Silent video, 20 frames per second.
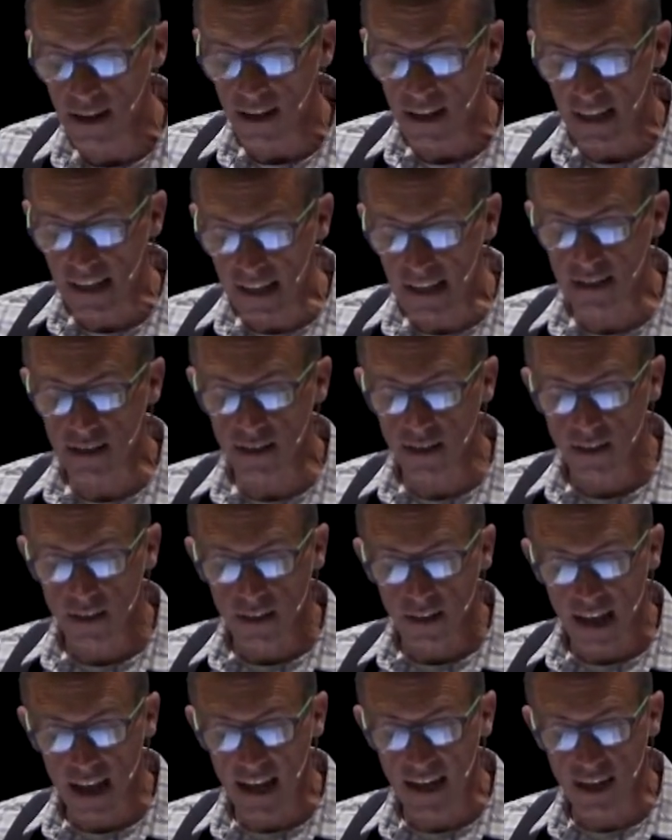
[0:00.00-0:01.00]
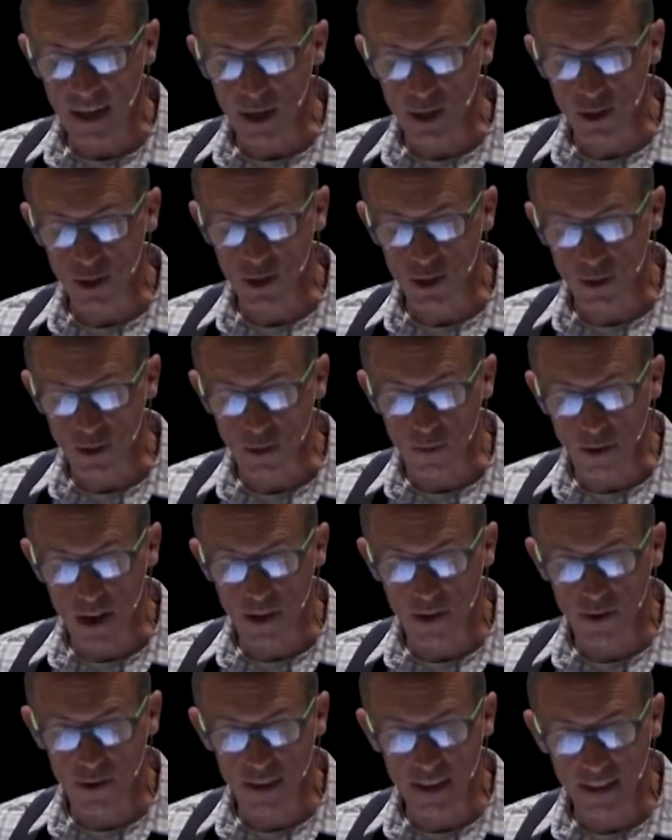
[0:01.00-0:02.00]
in Achish, or
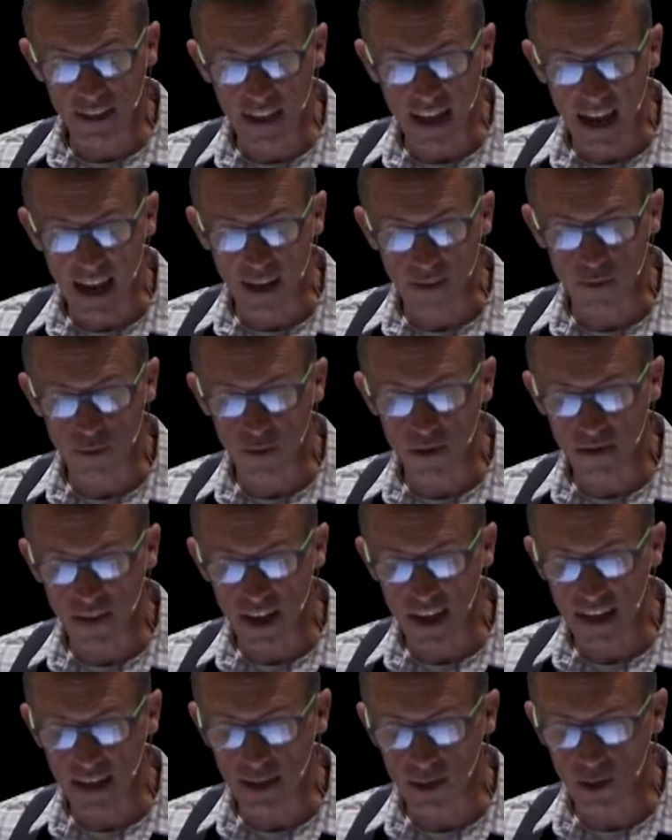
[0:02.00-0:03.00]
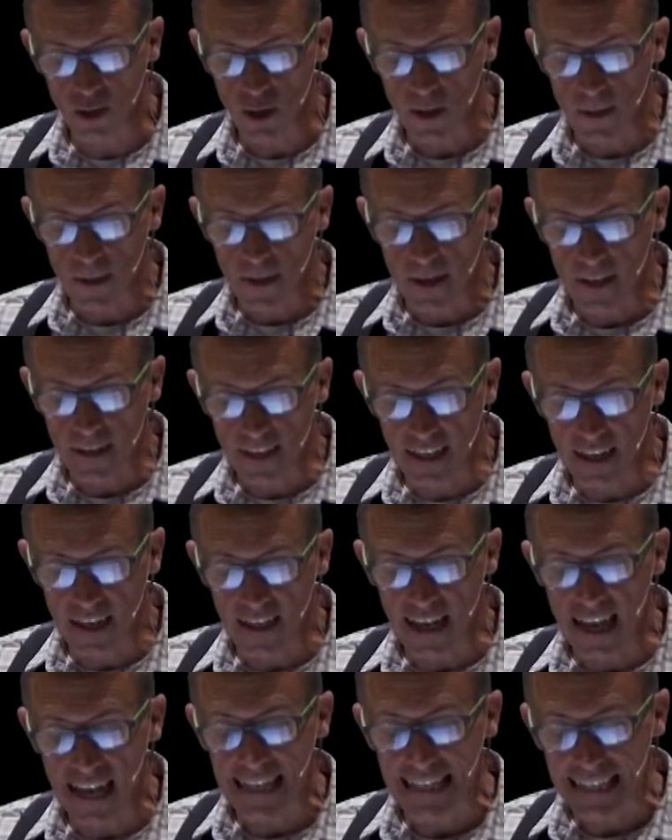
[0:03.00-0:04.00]
rather in Gath with Achish
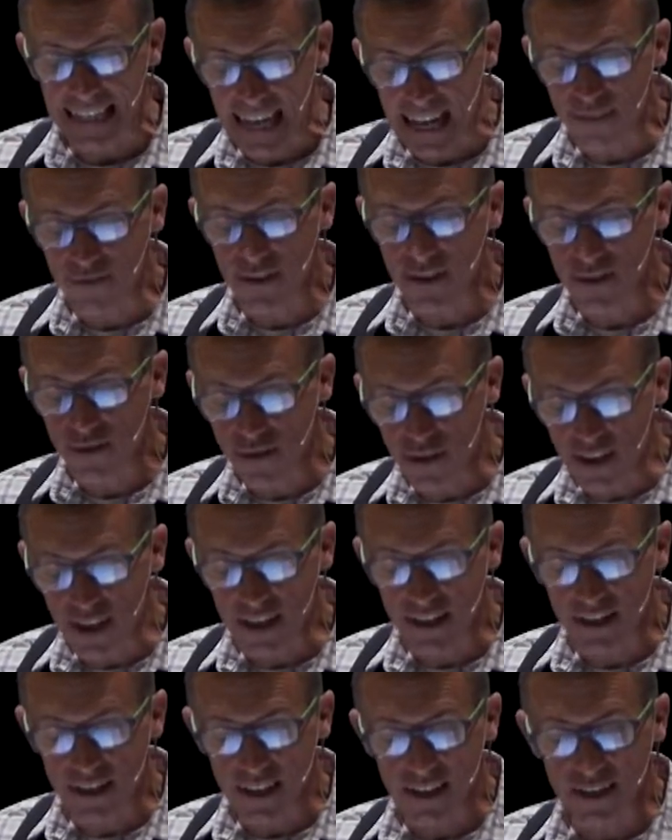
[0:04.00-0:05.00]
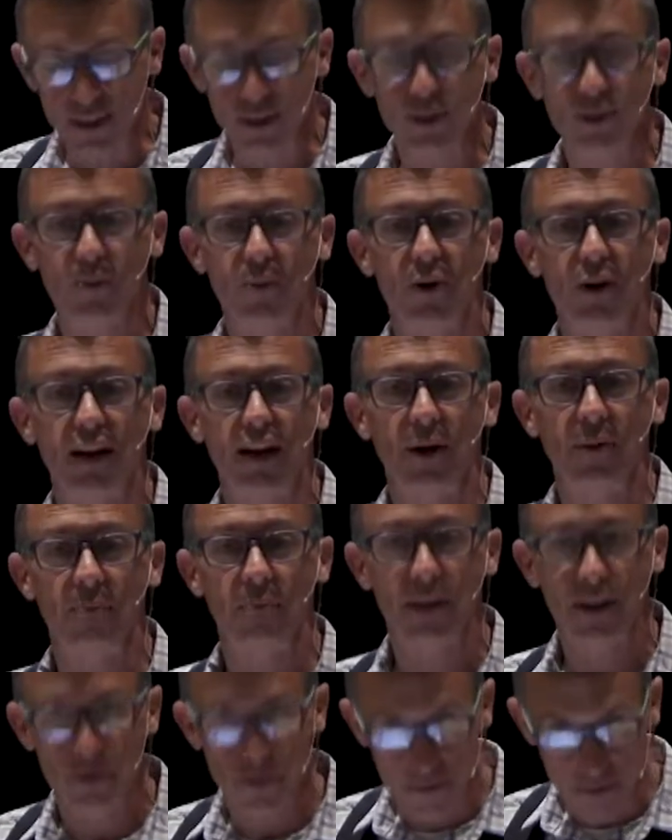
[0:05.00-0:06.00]
again. And David thinks it's going to work out
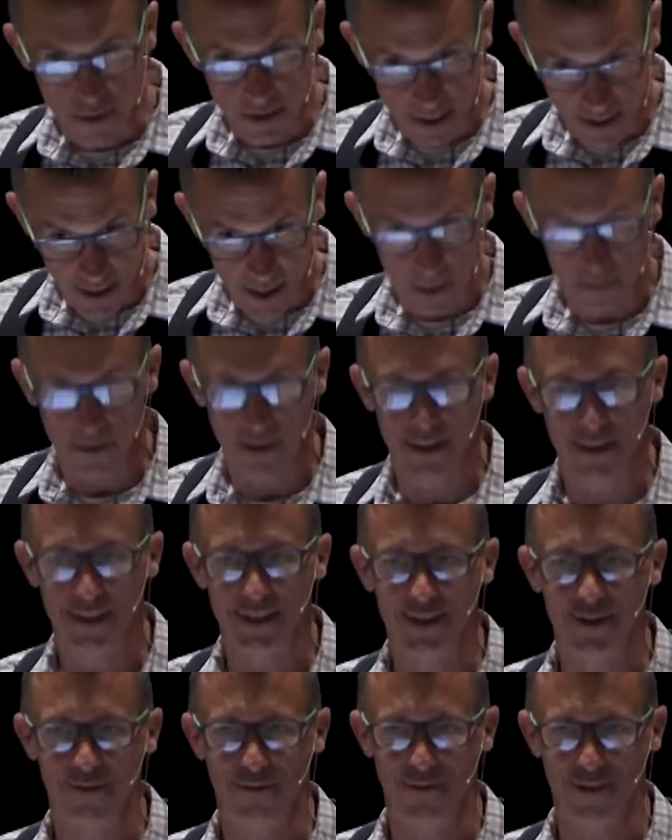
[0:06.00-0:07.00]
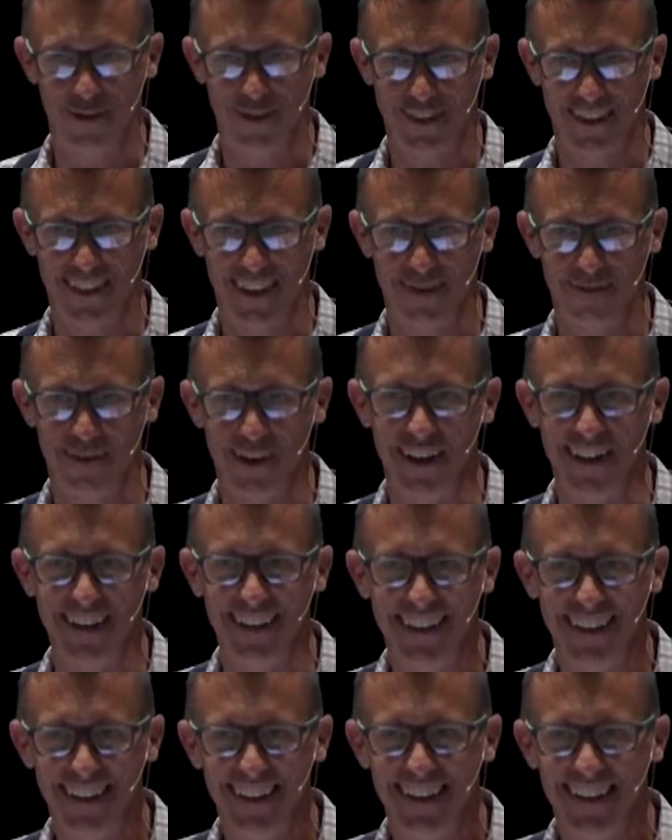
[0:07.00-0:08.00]
better this time than it did the first time, right?
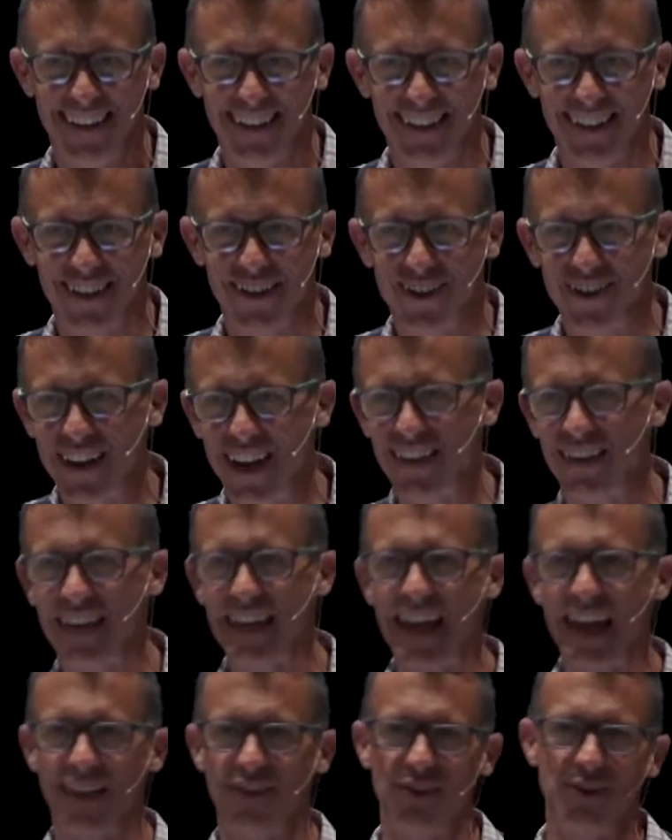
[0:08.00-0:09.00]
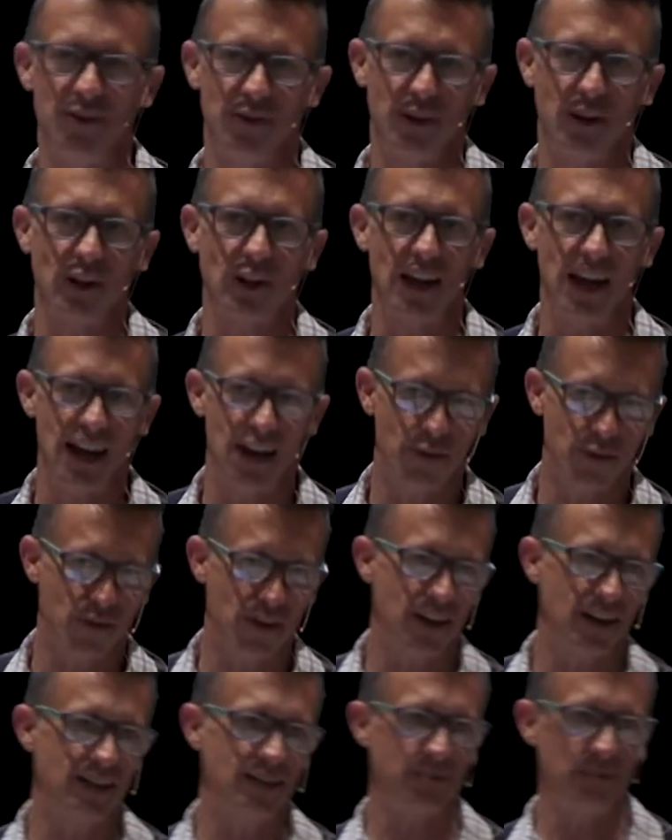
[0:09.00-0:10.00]
It's like, okay, the, the, the Goliath
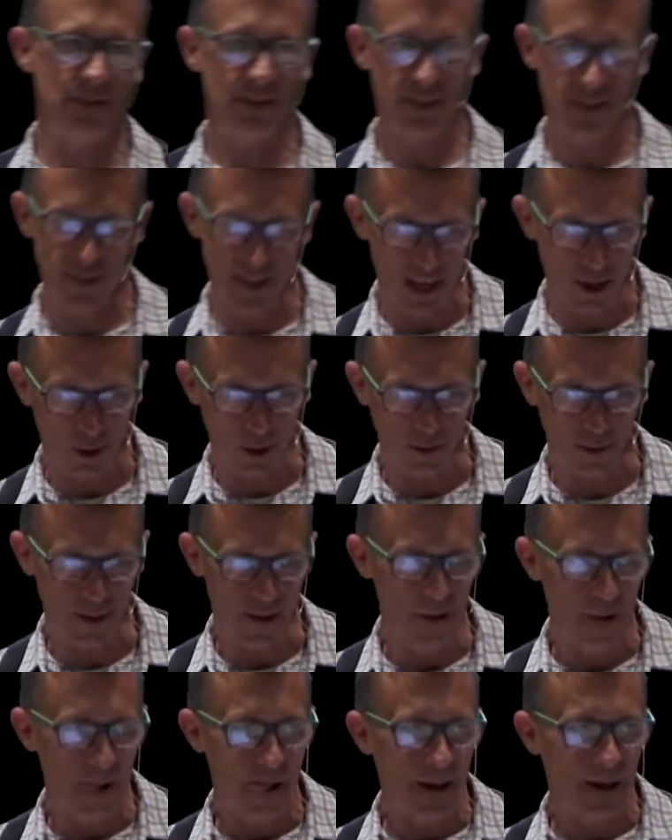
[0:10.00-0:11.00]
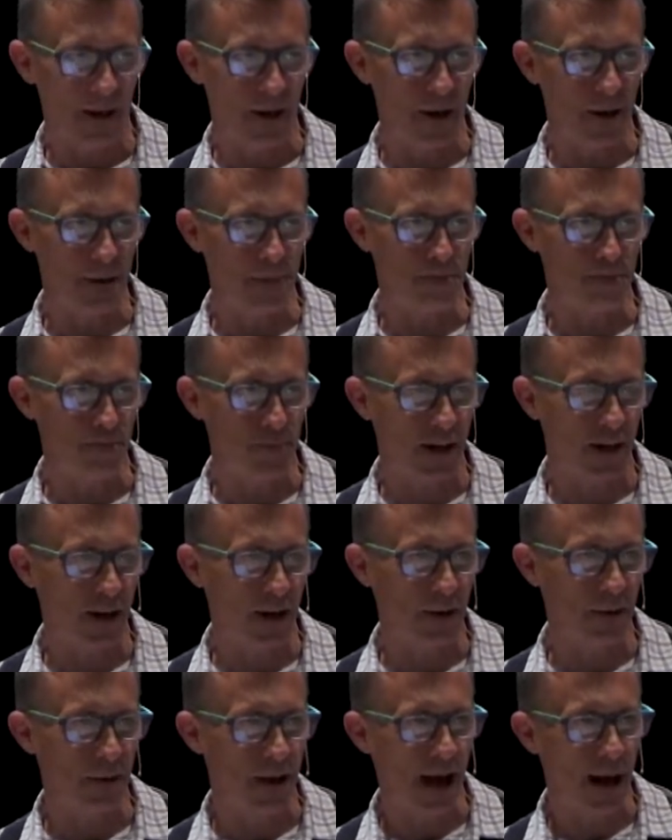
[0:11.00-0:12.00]
thing has been settled. Um,
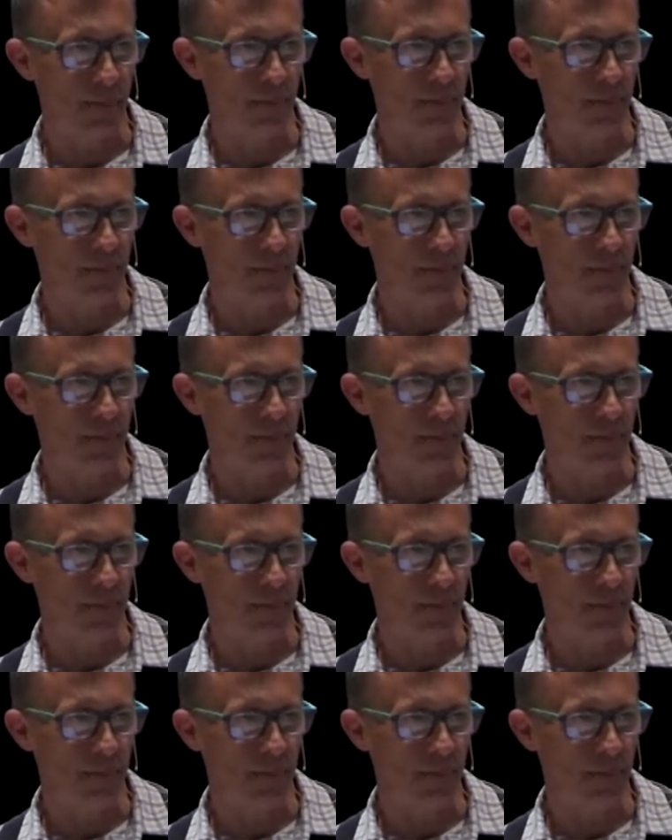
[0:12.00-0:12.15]
uh, I'm,